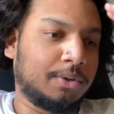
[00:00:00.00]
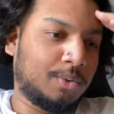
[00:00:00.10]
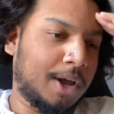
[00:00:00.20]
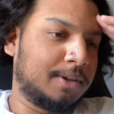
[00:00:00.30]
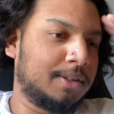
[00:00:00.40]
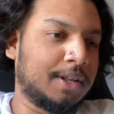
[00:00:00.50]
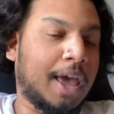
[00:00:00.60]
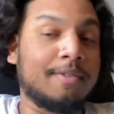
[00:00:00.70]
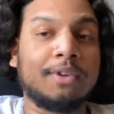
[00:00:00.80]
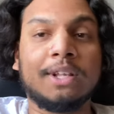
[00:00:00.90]
rather than
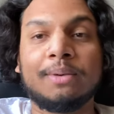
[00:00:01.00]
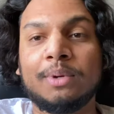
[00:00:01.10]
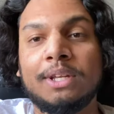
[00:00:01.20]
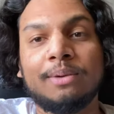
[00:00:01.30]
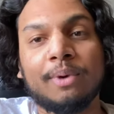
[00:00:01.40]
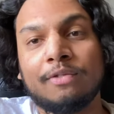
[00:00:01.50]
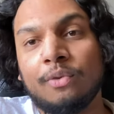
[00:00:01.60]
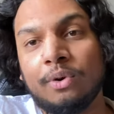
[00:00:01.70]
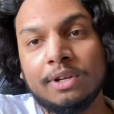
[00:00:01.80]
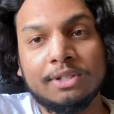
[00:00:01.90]
having a Lamborghini in my
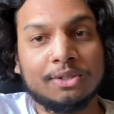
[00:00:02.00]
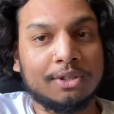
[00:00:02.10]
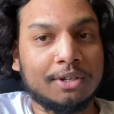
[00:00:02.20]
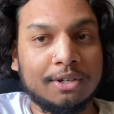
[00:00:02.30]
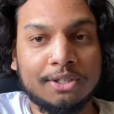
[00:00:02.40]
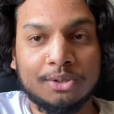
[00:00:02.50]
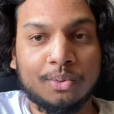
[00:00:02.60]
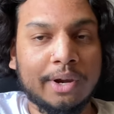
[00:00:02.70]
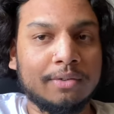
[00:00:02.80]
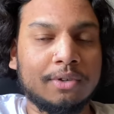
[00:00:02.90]
40s or 30s or
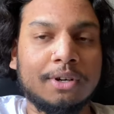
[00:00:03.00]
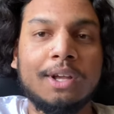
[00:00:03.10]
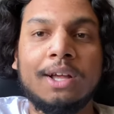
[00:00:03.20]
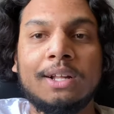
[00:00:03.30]
whatever.